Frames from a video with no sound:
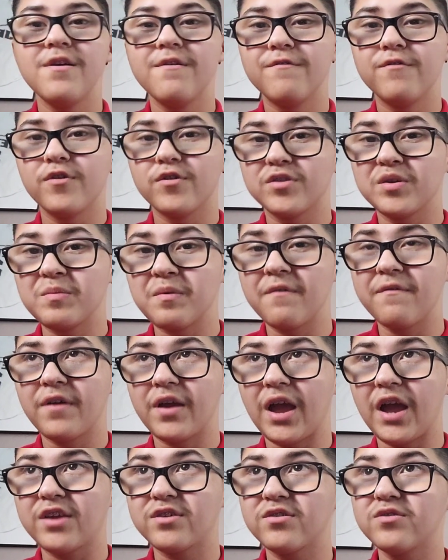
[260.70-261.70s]
for summer
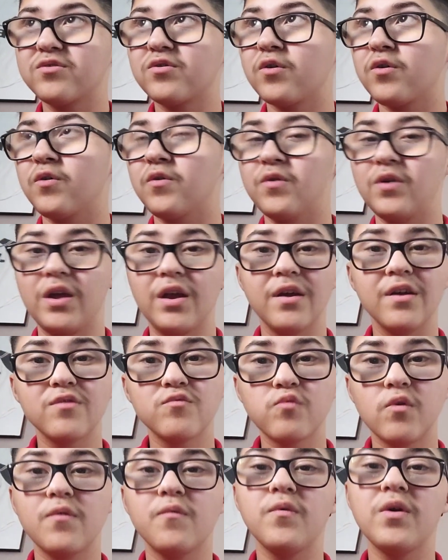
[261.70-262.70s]
vacation. So here's
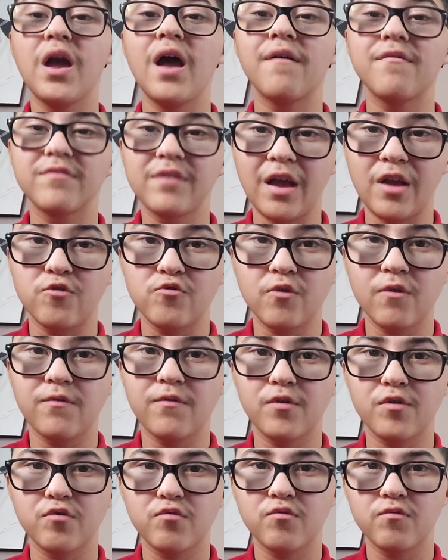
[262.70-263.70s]
what we have scheduled
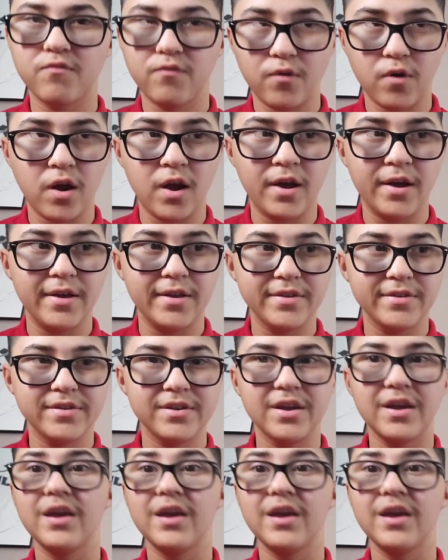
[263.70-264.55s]
for us.